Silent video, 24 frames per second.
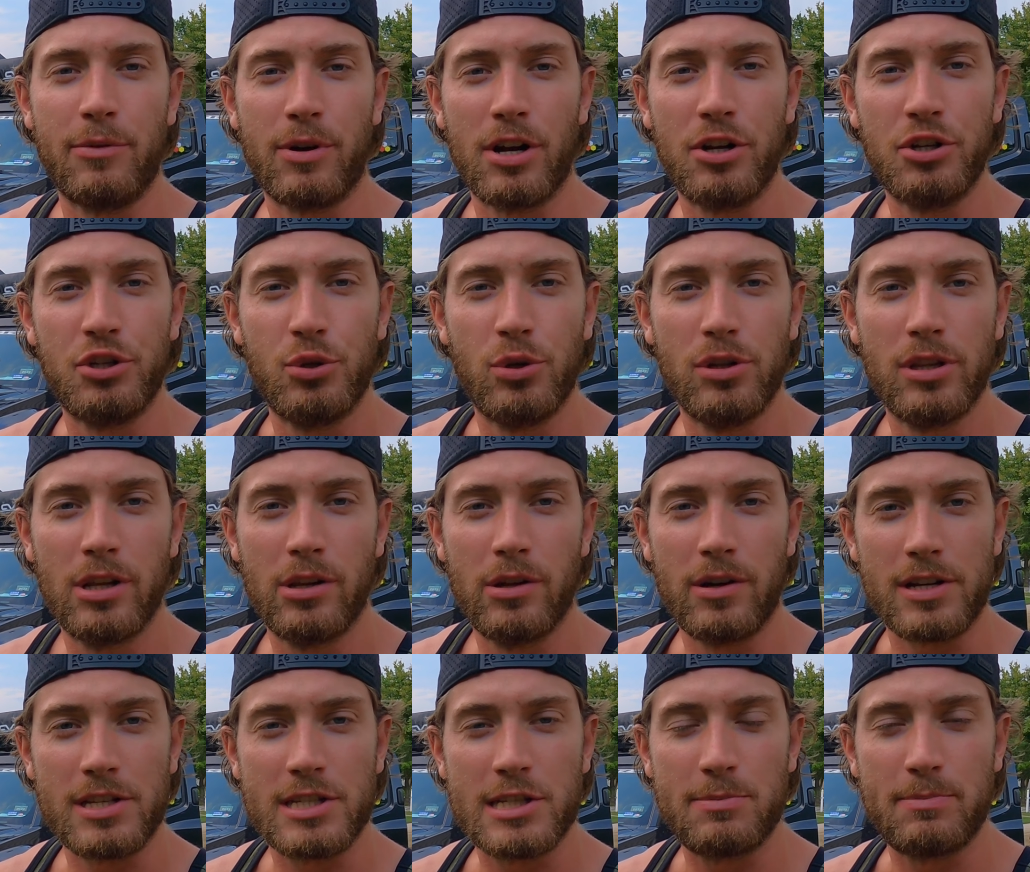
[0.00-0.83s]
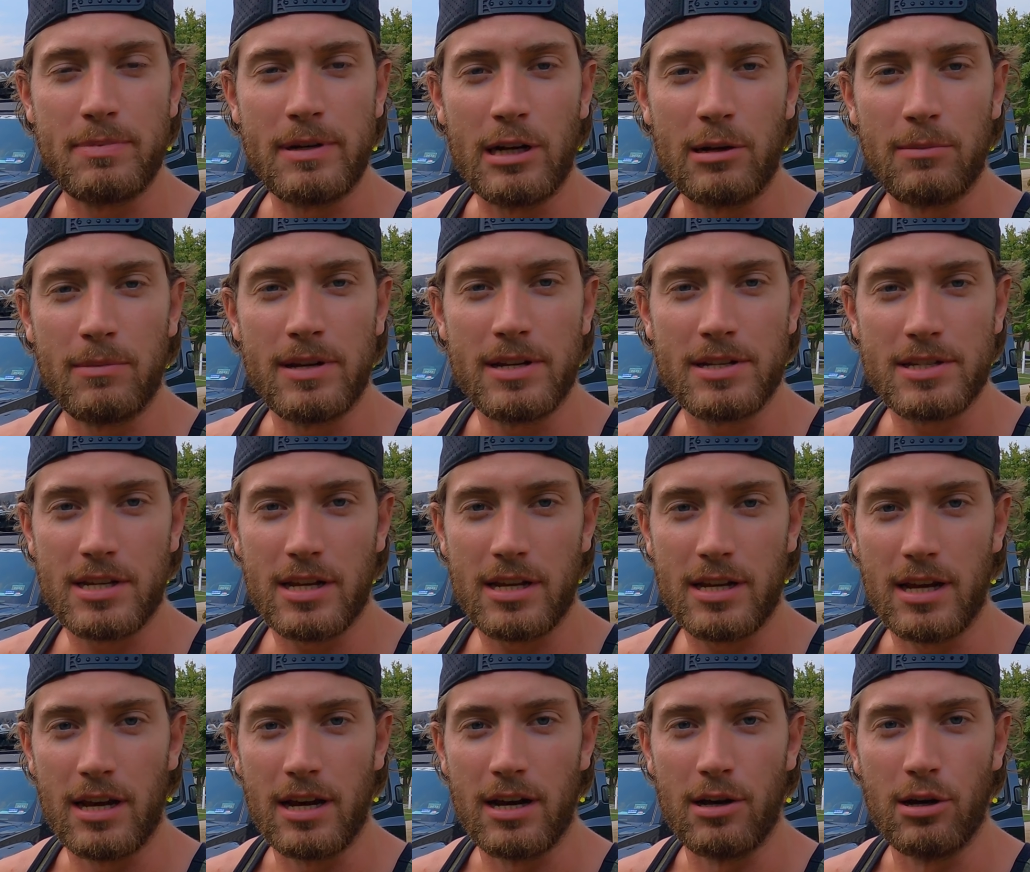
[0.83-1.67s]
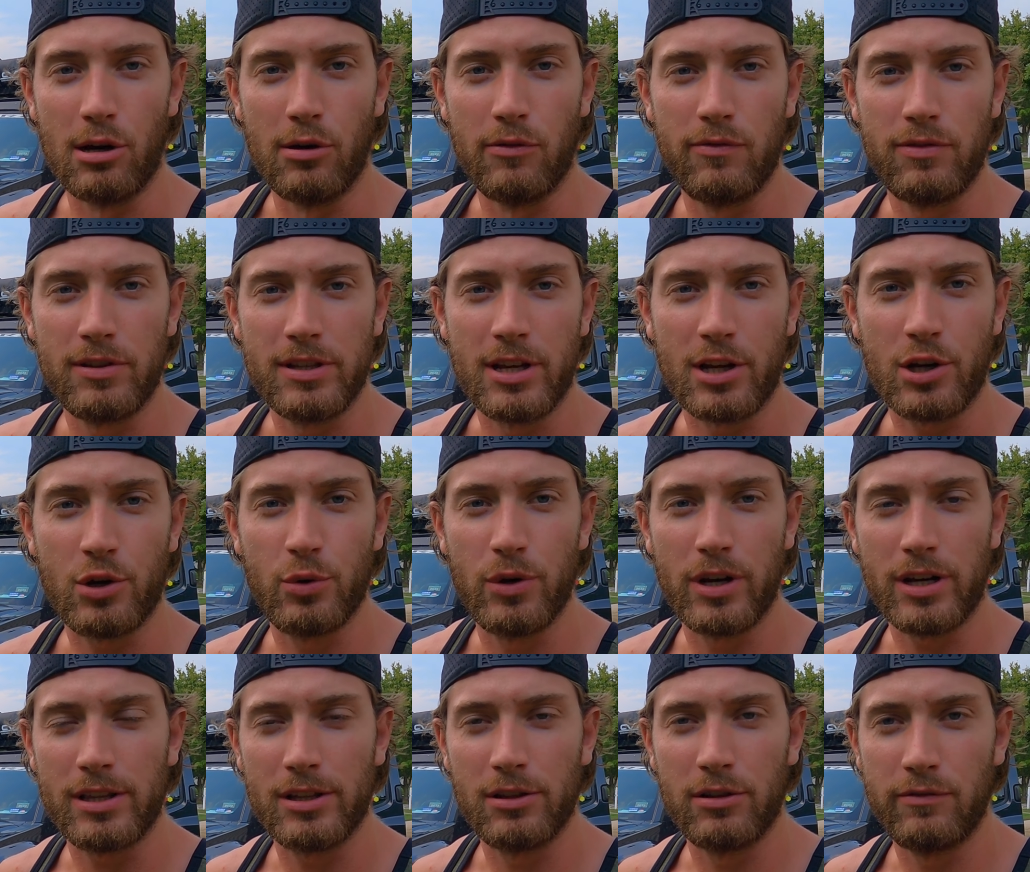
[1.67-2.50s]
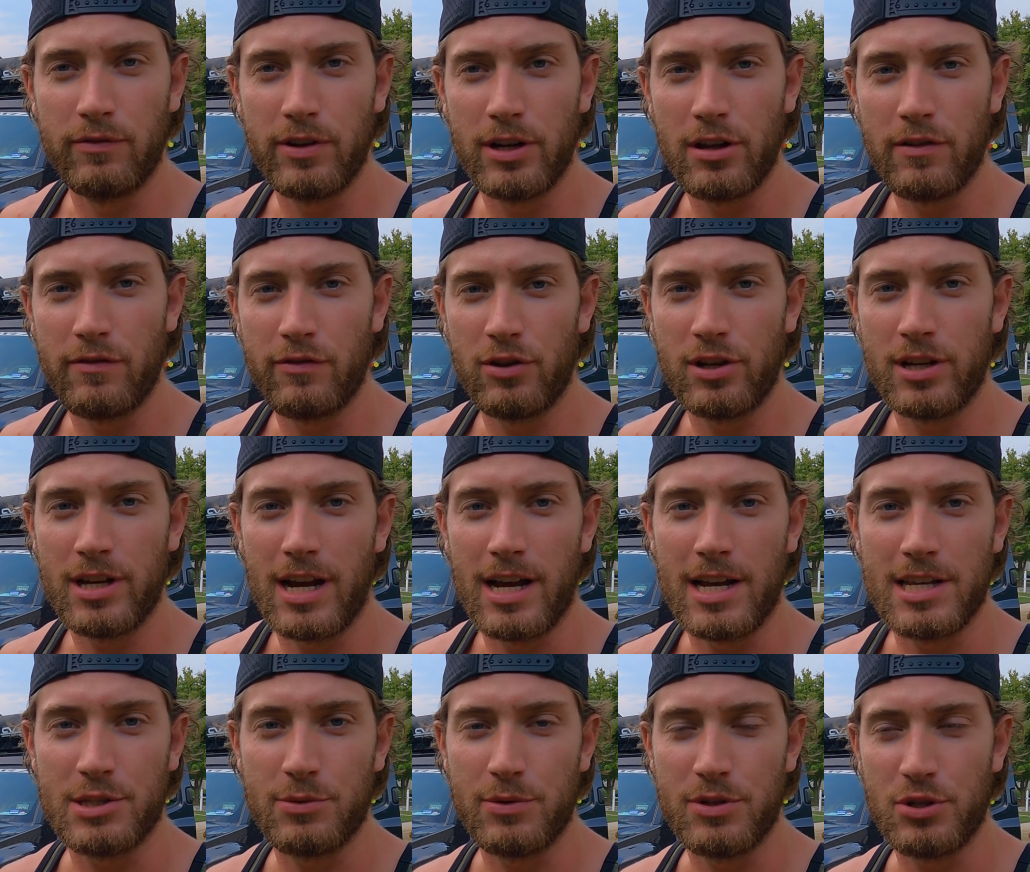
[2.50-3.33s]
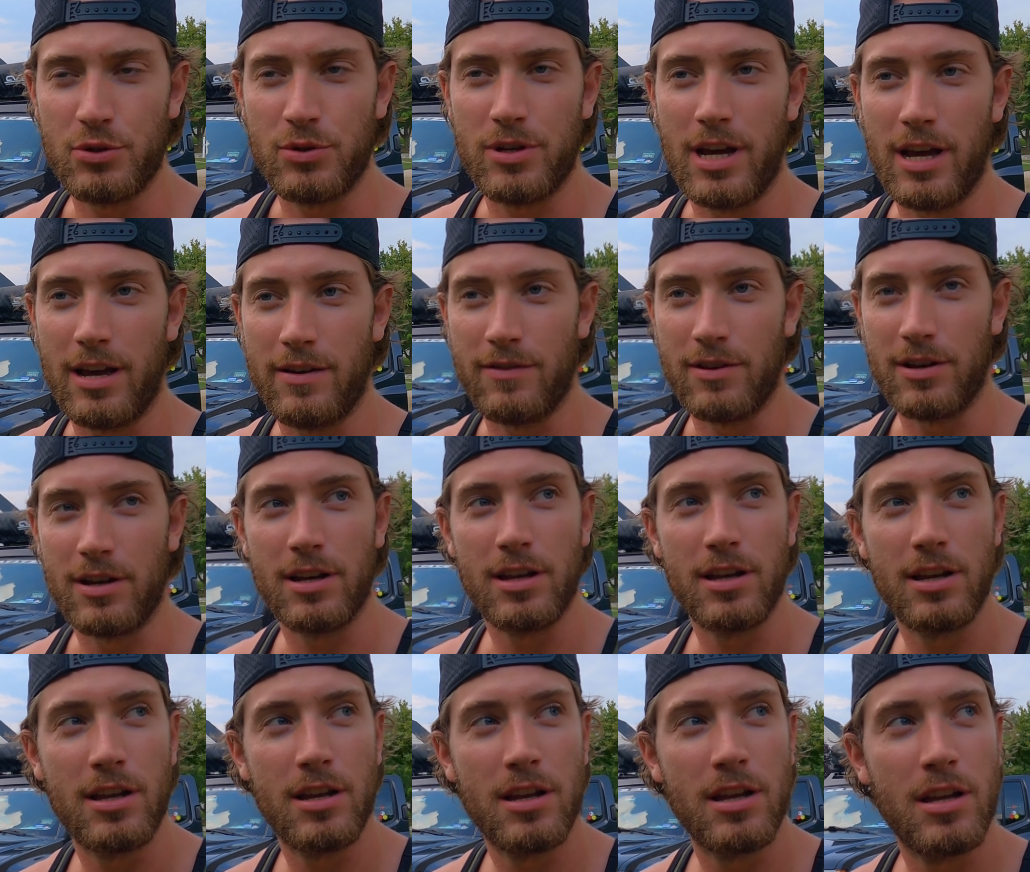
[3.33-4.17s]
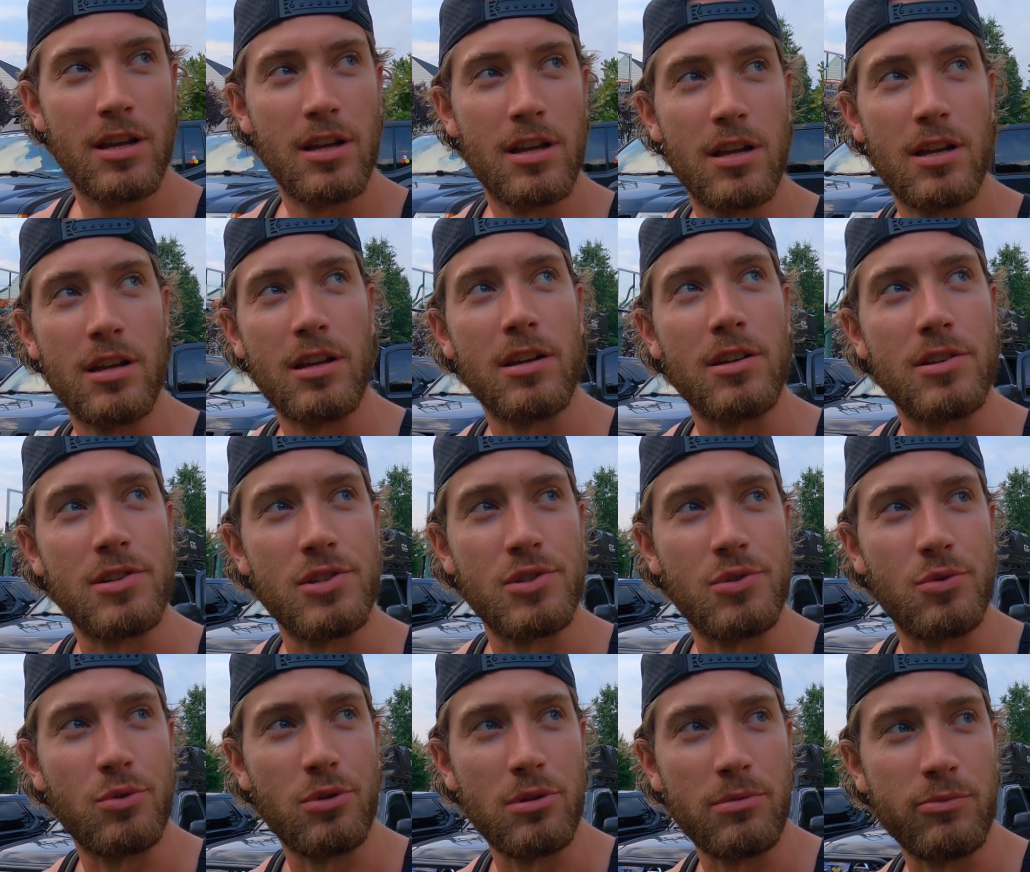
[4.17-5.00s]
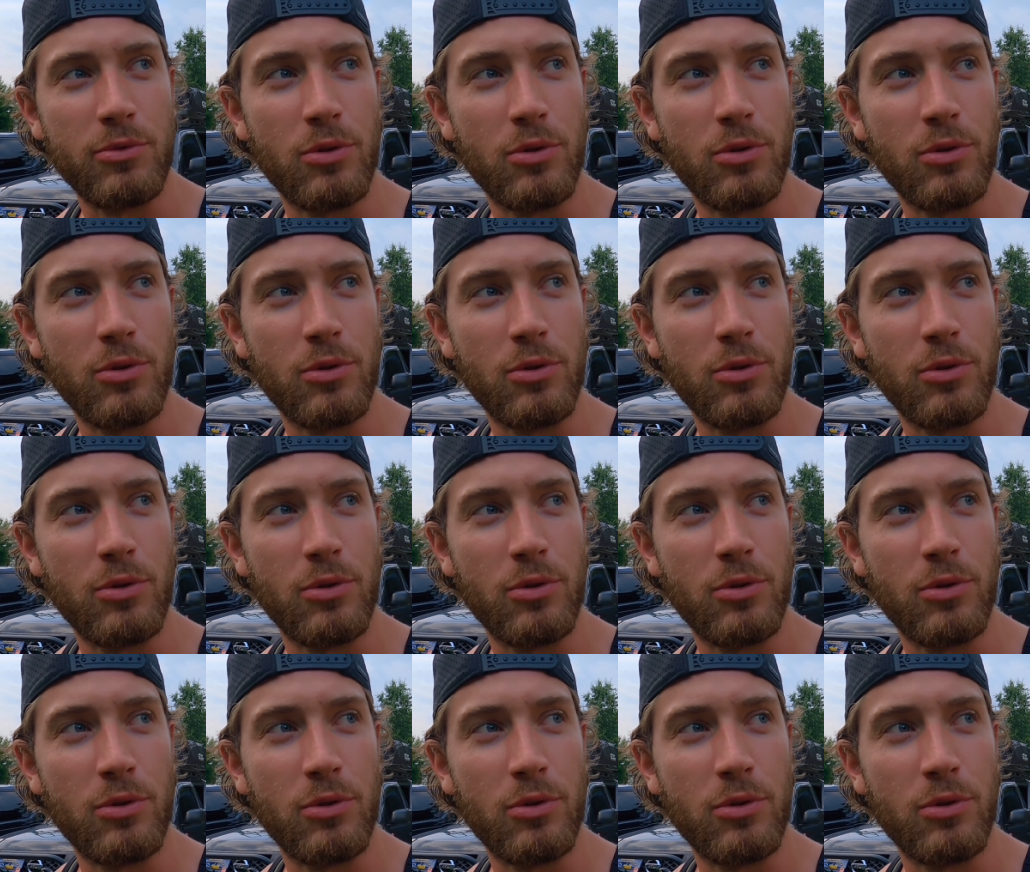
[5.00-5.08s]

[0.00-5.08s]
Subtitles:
we're going to do a little experiment, hopefully a quick little video for you guys. We do have a storm